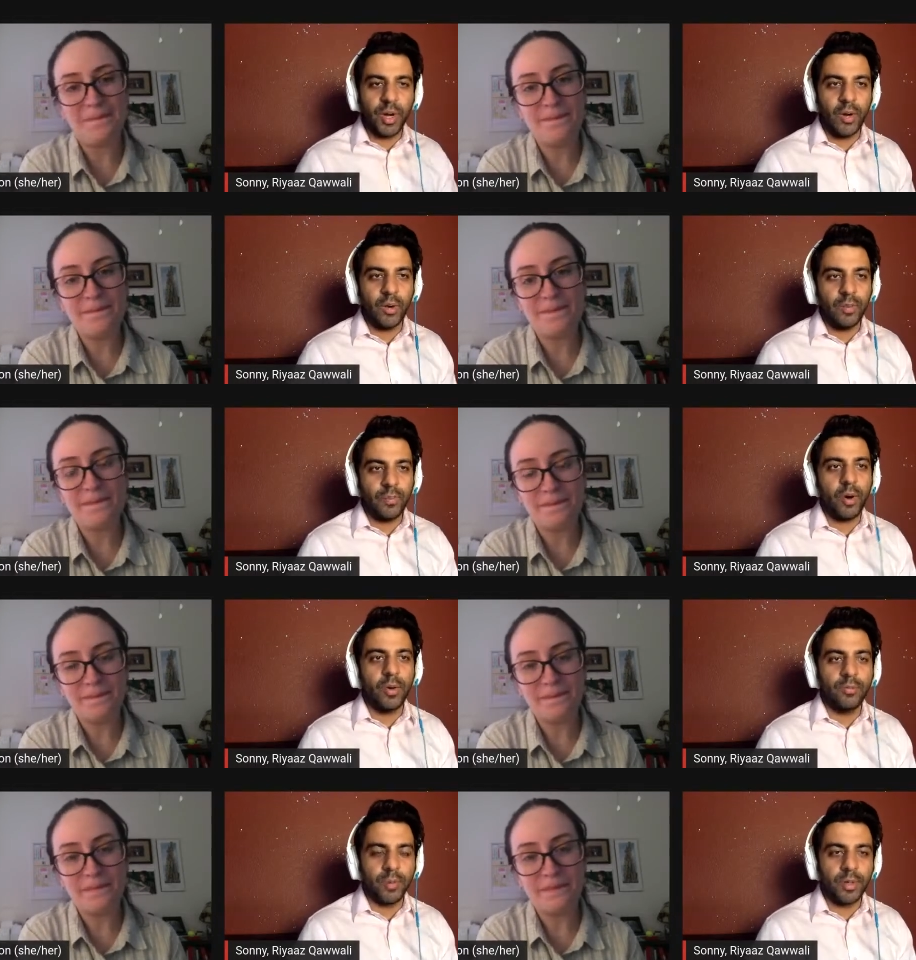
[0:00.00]
Speaker 1: or
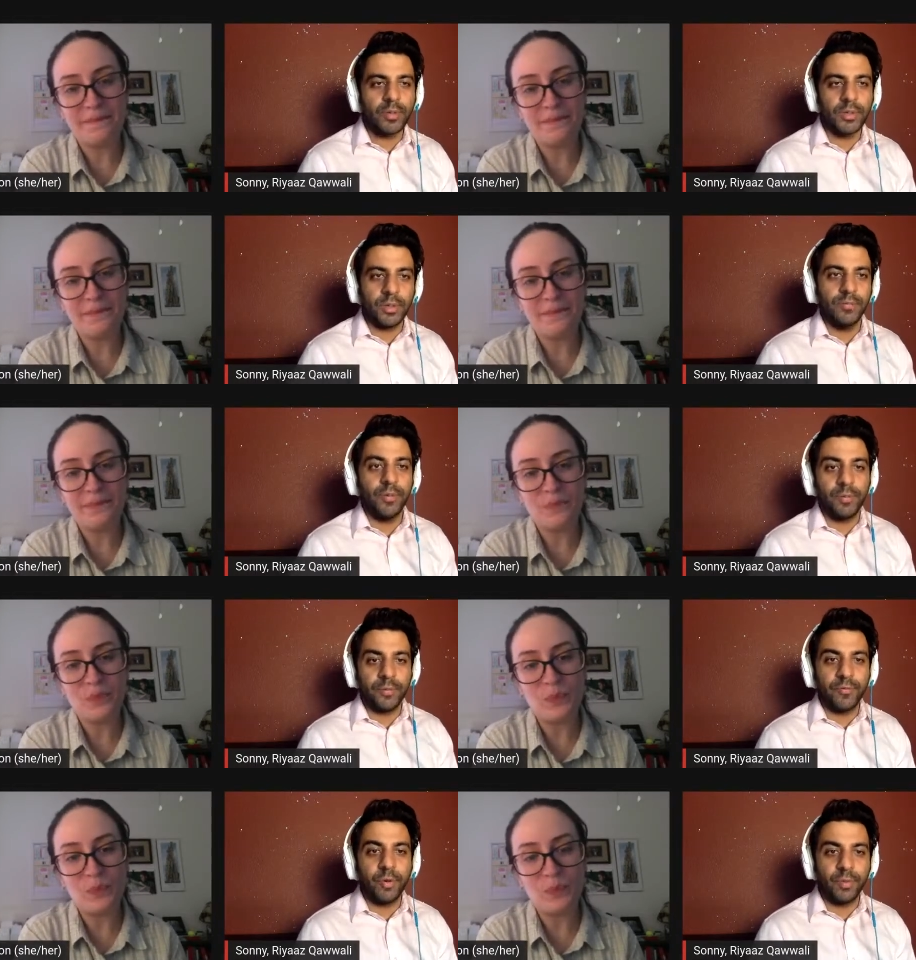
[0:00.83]
part and parcel of the
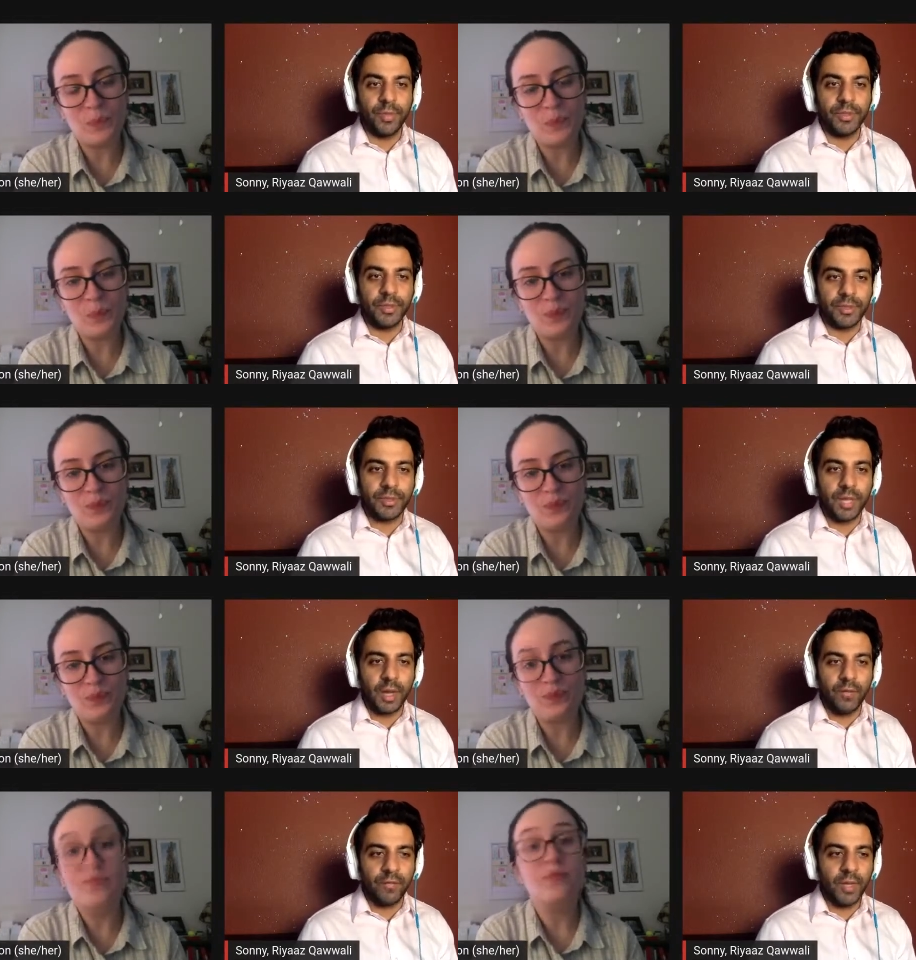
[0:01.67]
performance
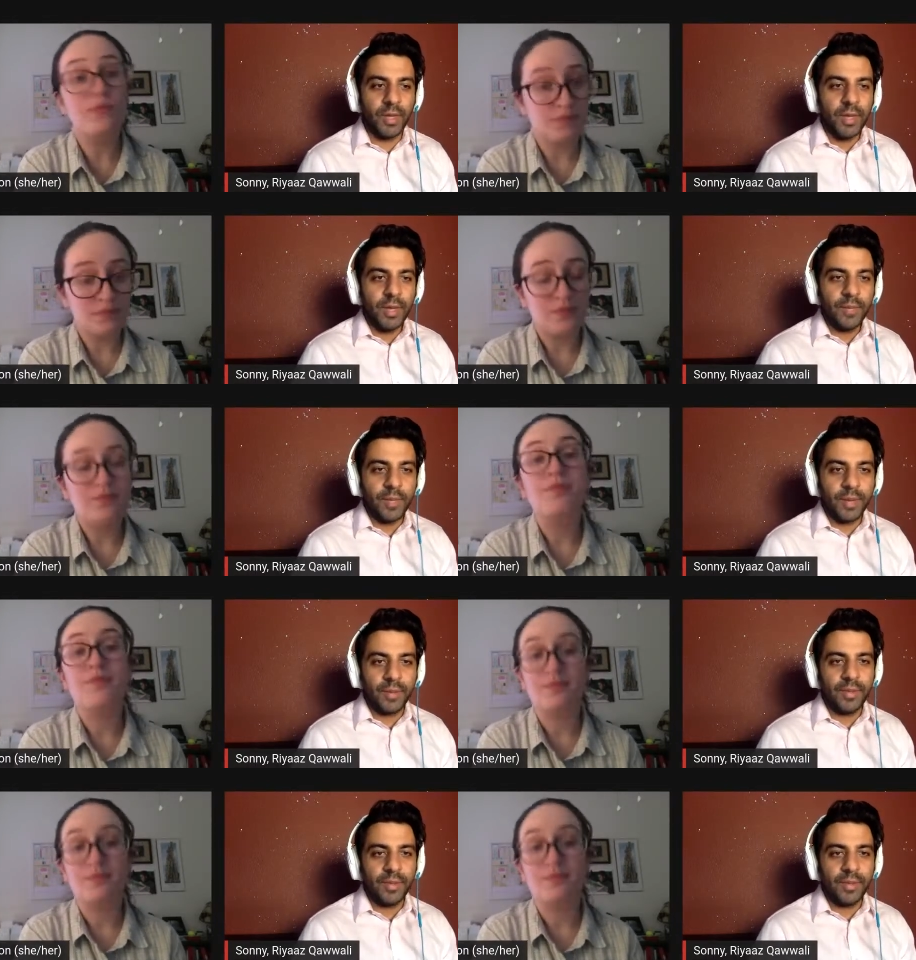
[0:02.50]
itself but i